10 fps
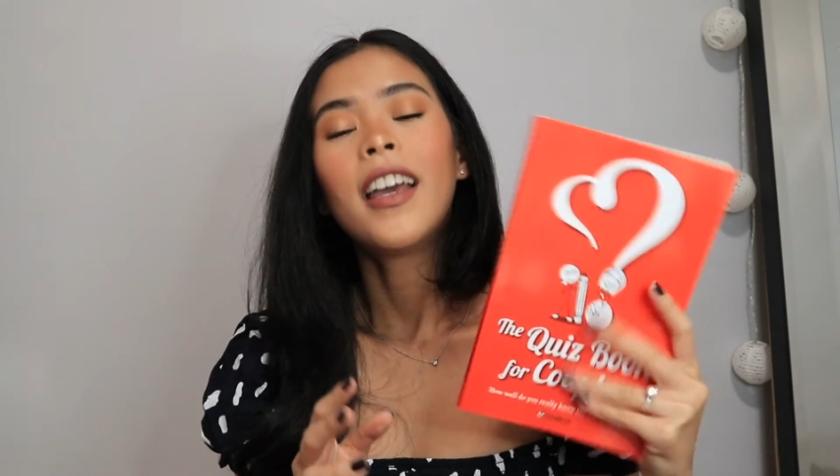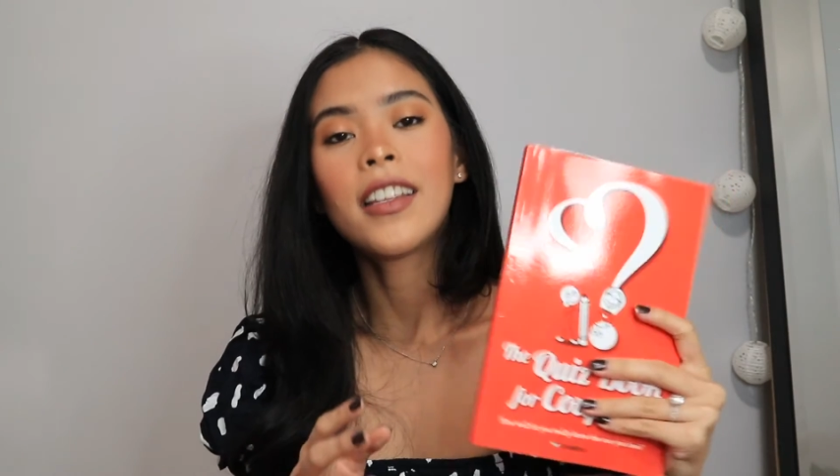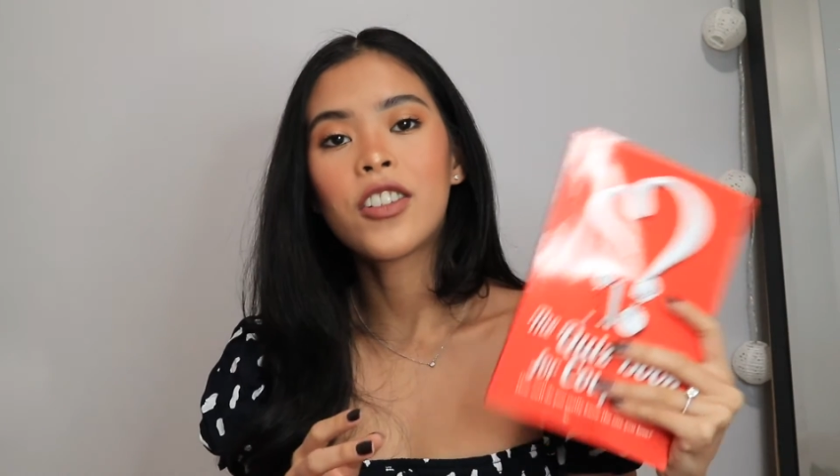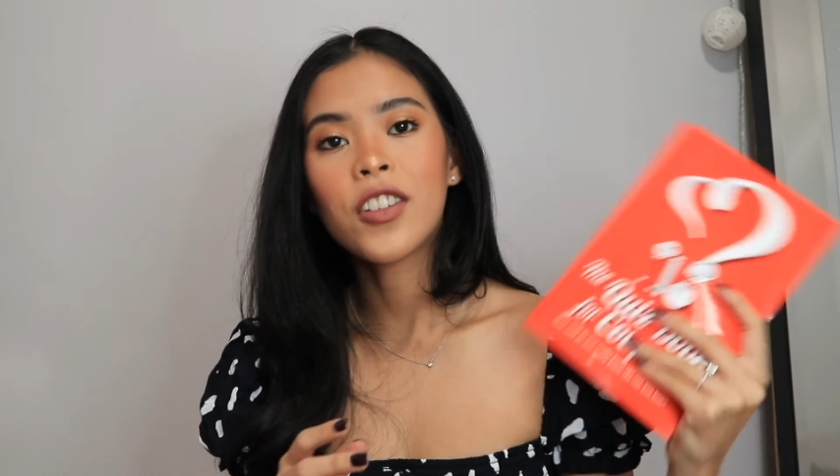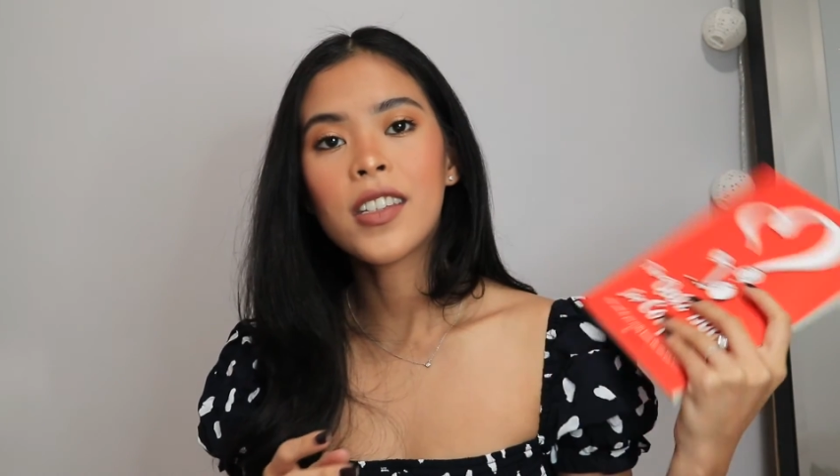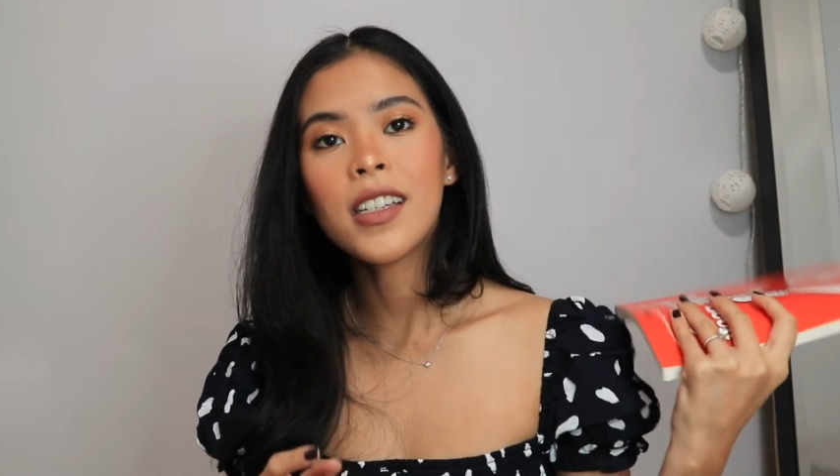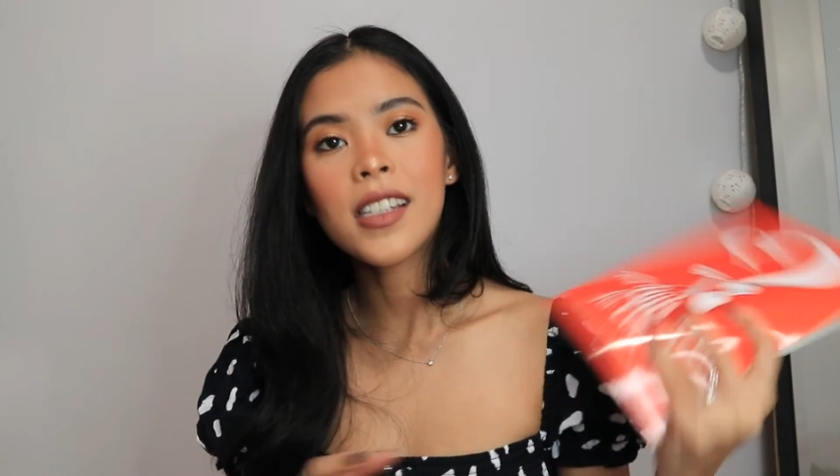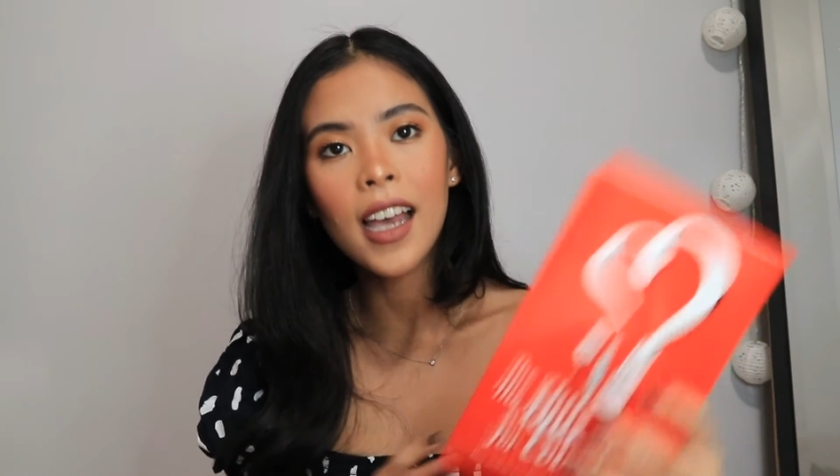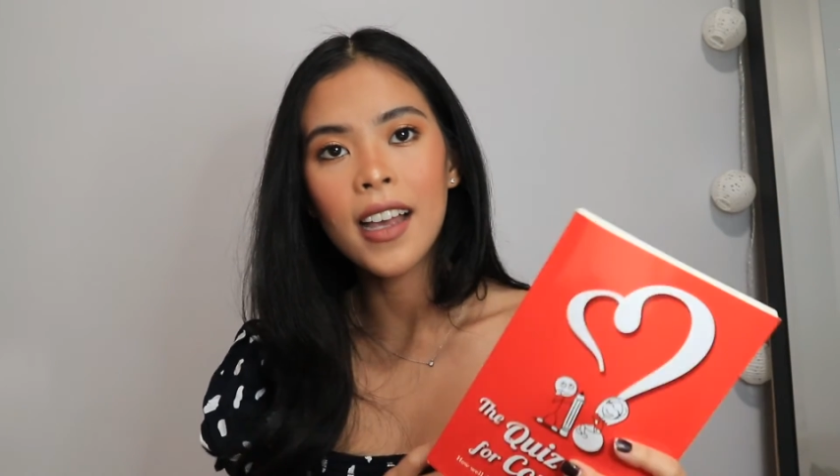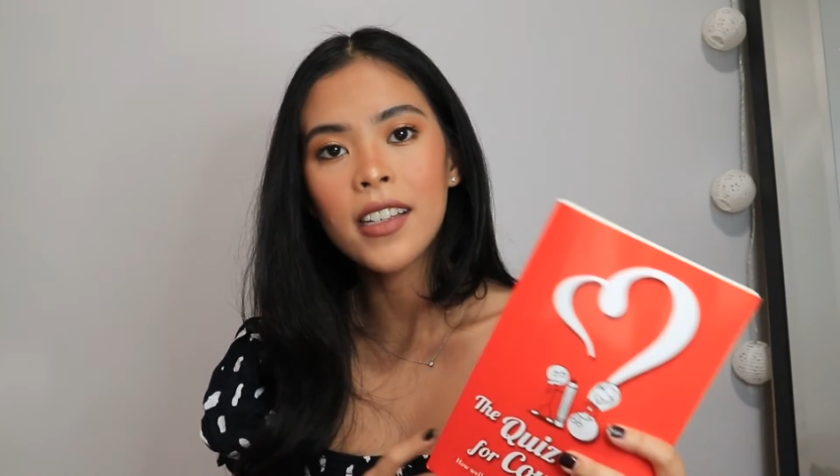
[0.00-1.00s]
It's just a
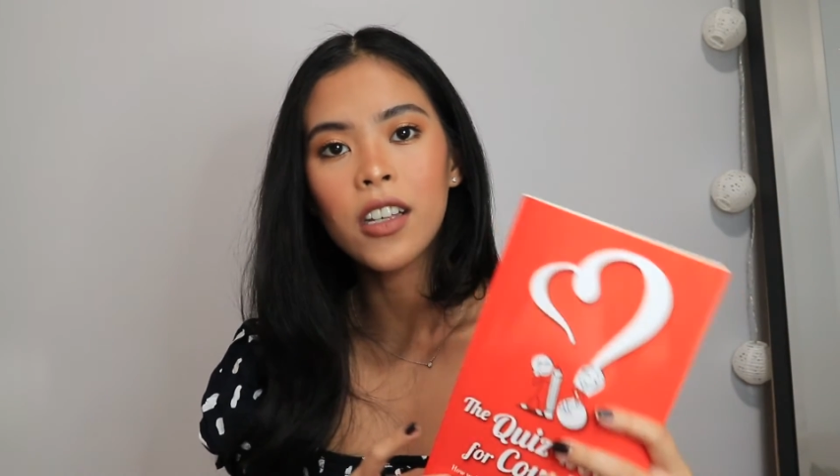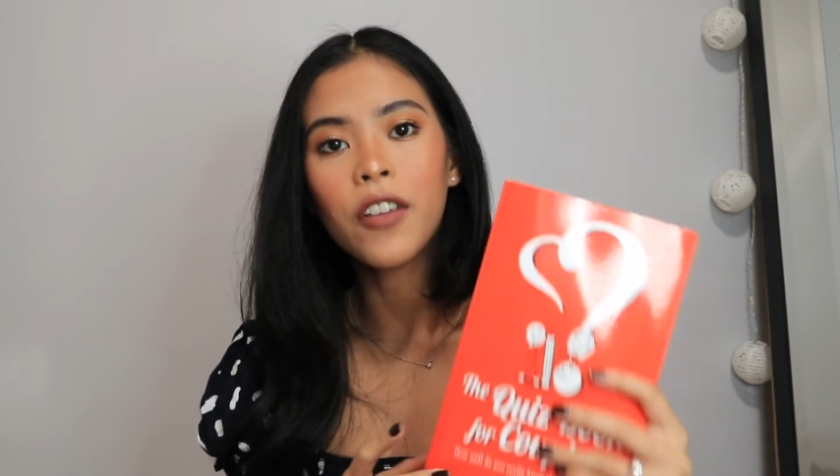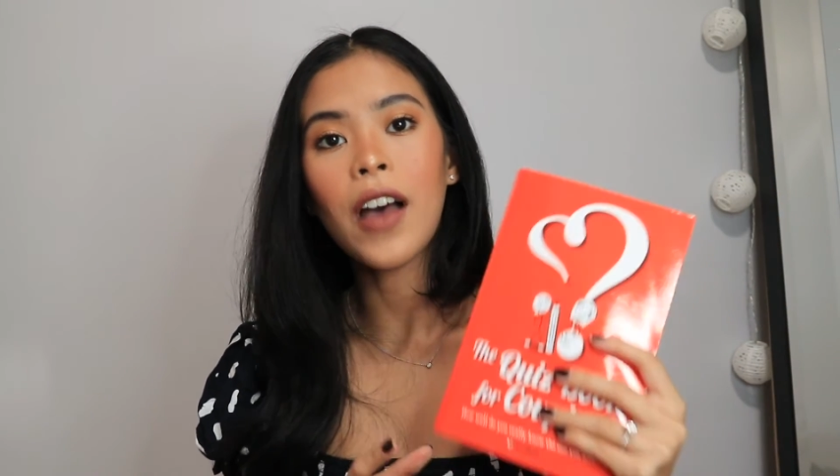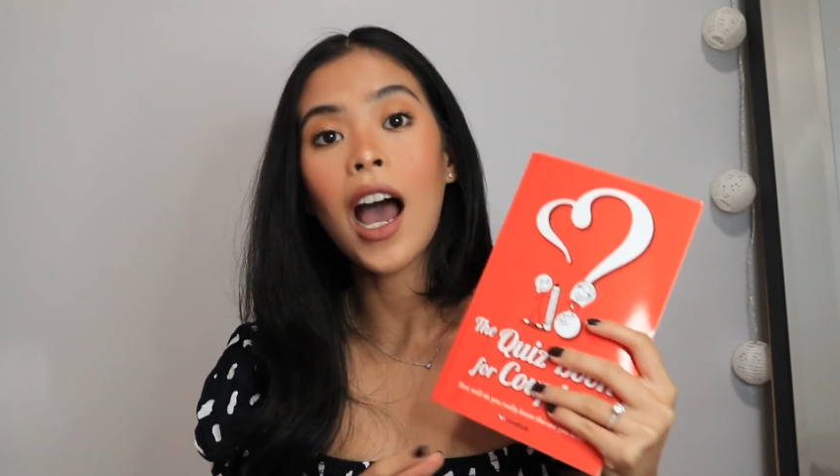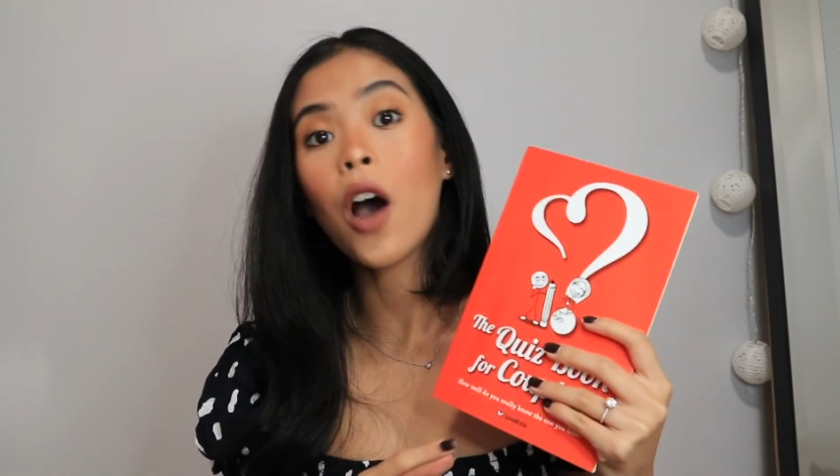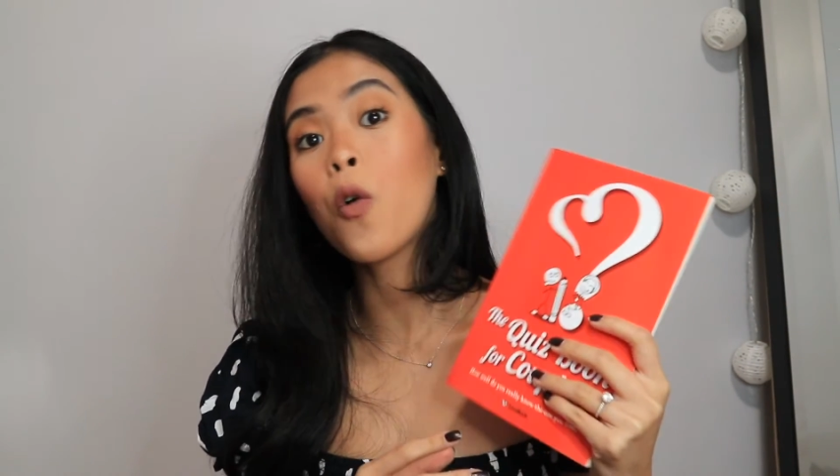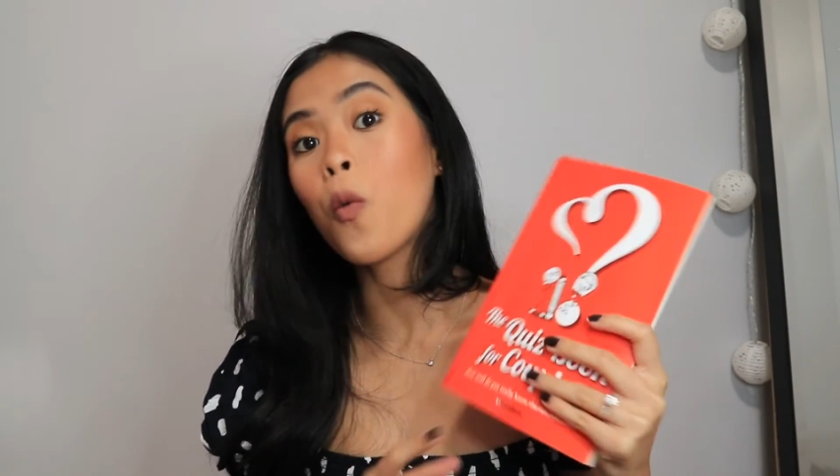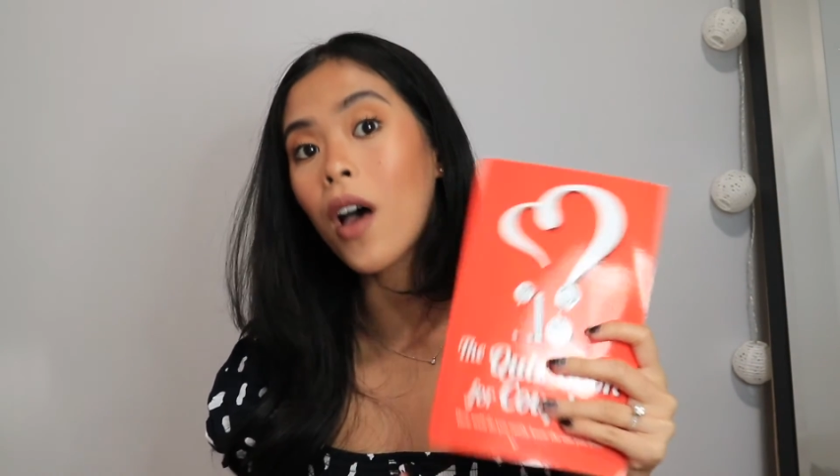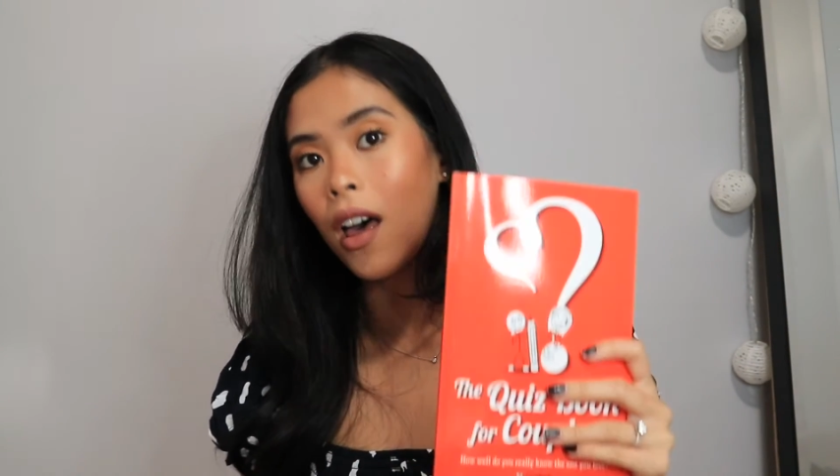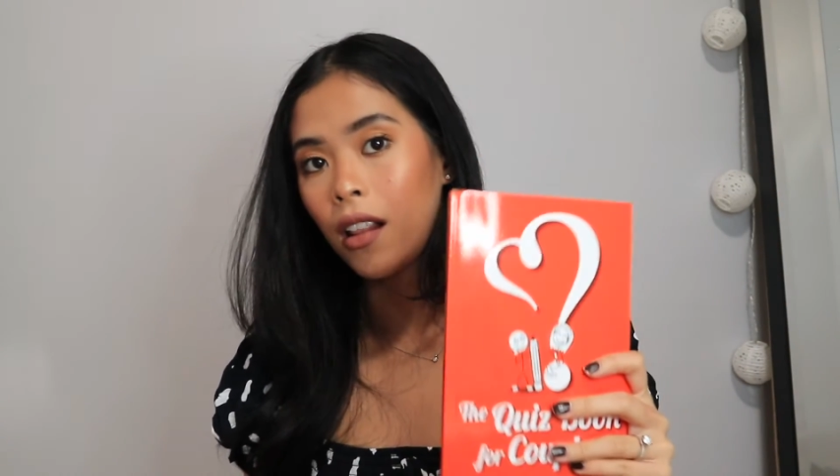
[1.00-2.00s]
test of how
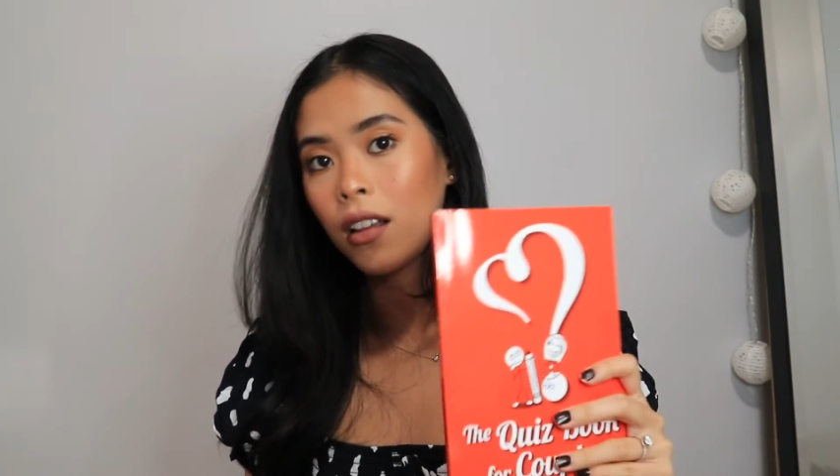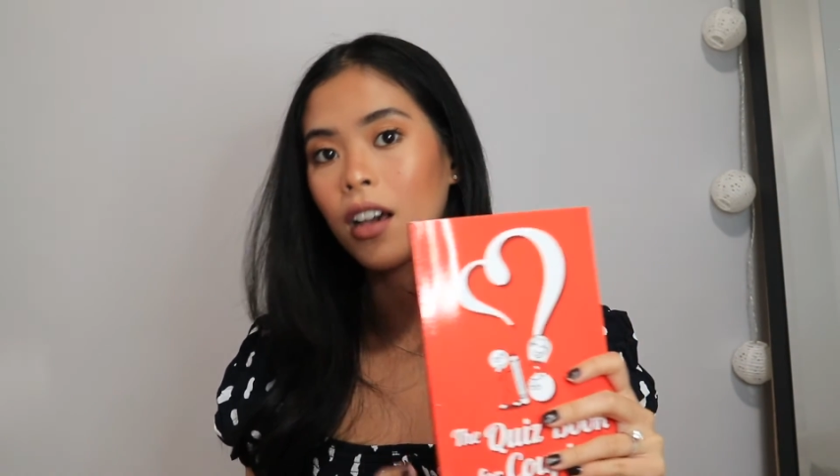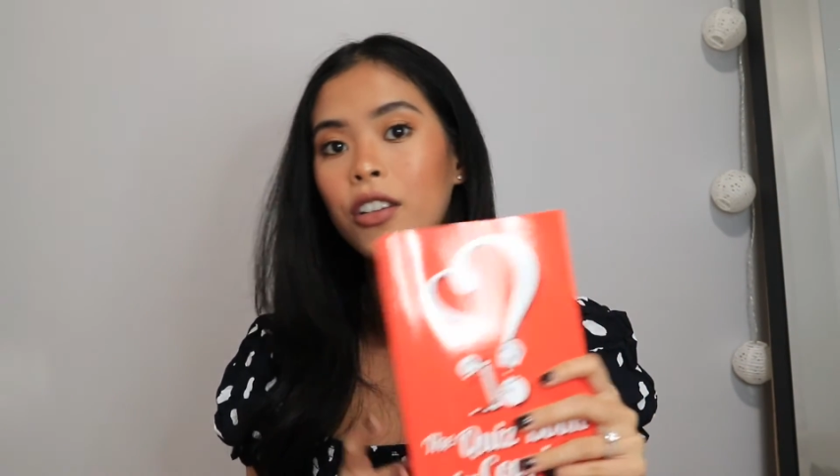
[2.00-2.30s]
well